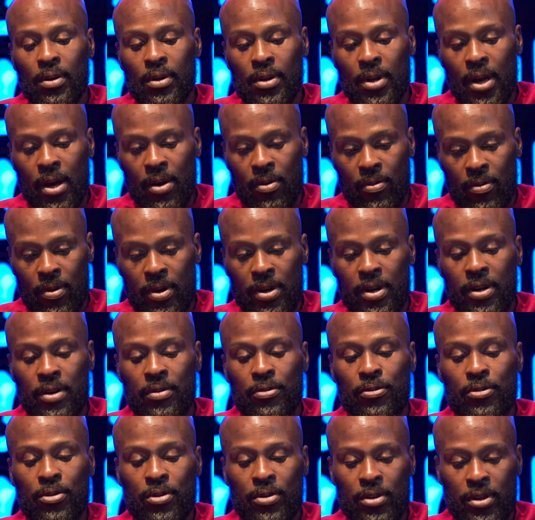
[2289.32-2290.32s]
Like when they
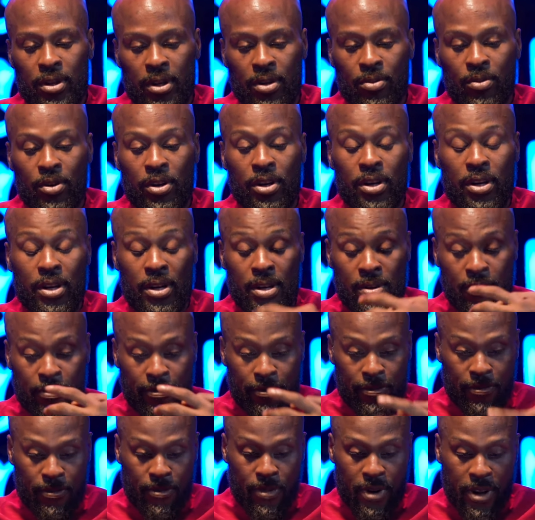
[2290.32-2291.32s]
fronted, when
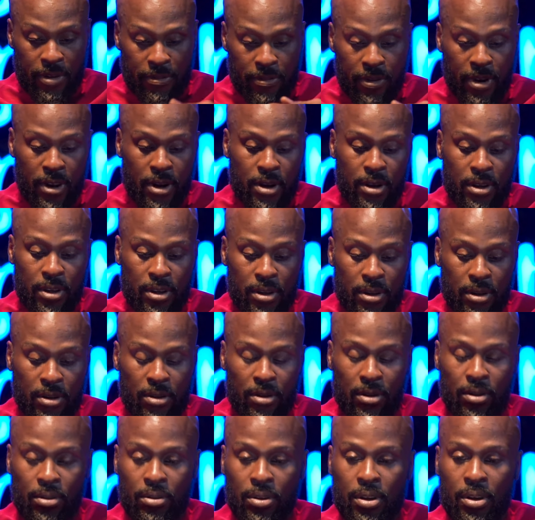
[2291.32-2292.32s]
I finally
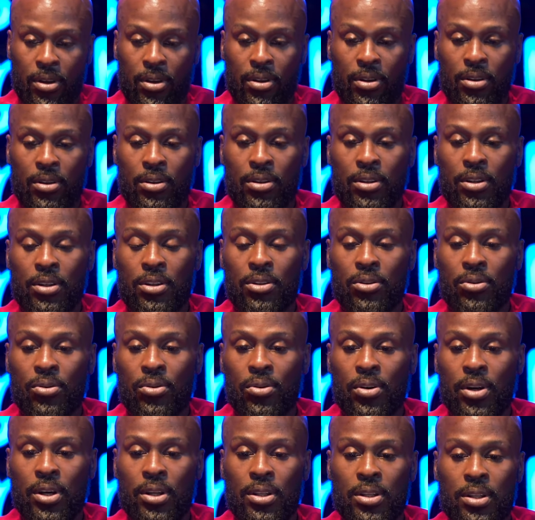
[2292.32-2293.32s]
did the
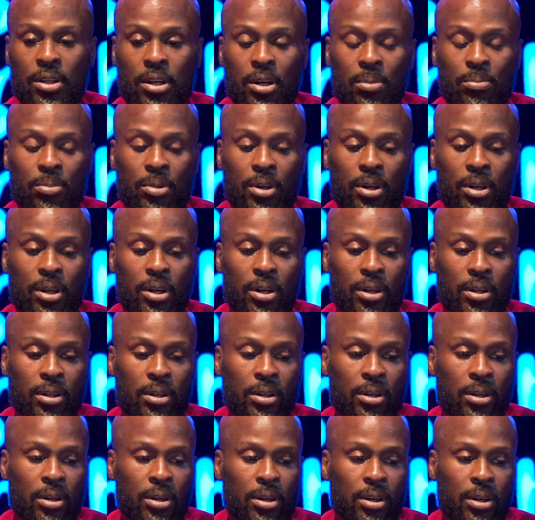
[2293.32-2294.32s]
whole ATM thing and
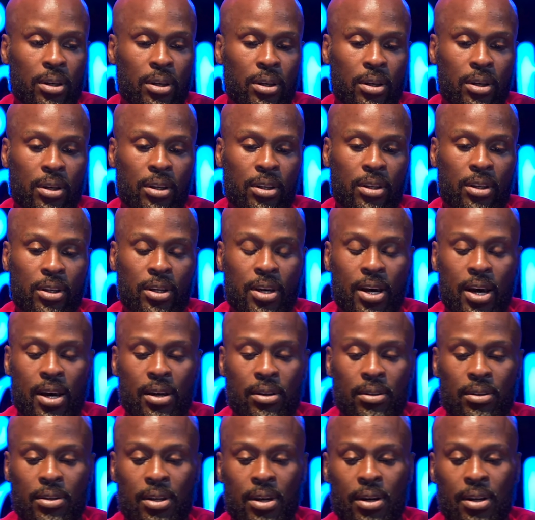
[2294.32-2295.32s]
the guy
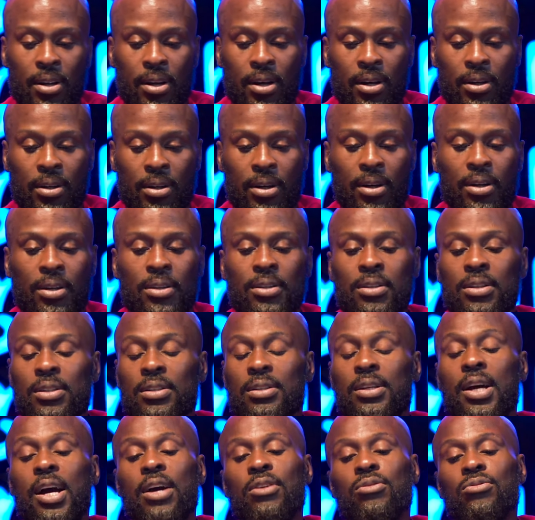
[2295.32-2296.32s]
was now like, ah,
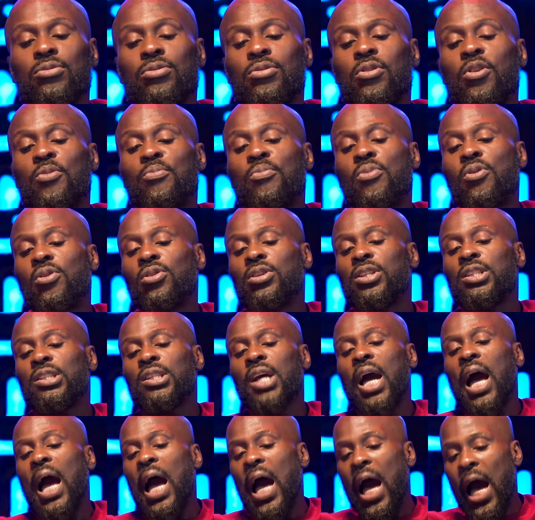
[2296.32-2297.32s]
this guy, you stubborn,
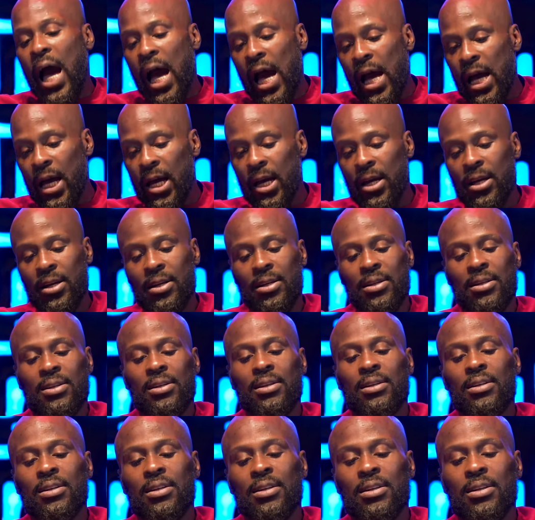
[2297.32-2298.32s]
ah.
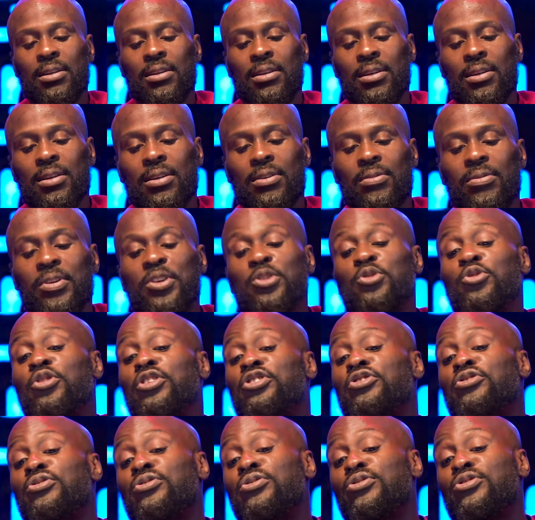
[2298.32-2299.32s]
When you go
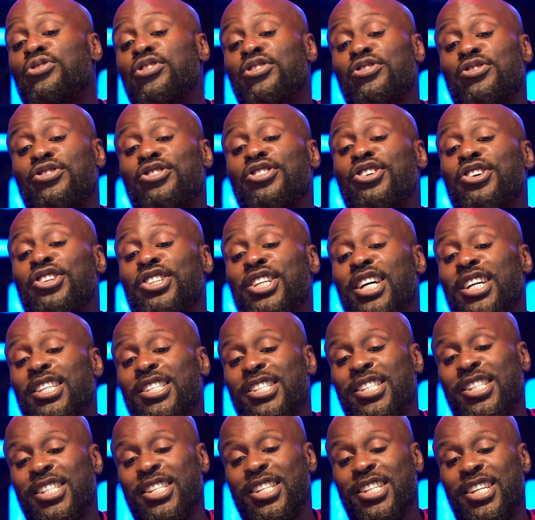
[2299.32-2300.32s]
introduce us to Don
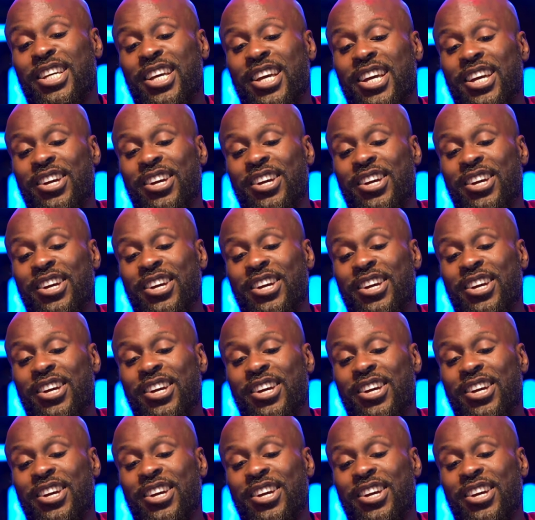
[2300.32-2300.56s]
Jazzy, I